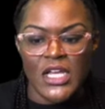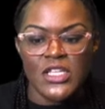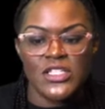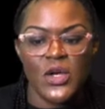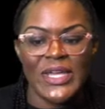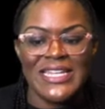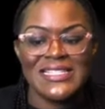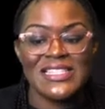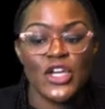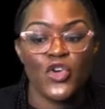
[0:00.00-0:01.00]
So it
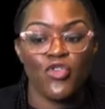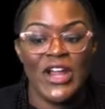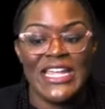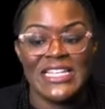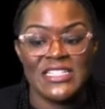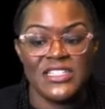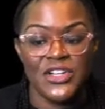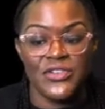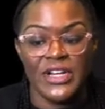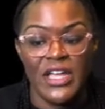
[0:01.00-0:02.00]
is the greatest
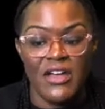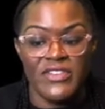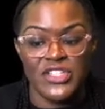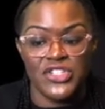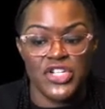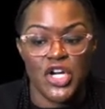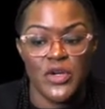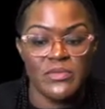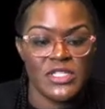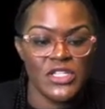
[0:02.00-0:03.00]
degree of its terms.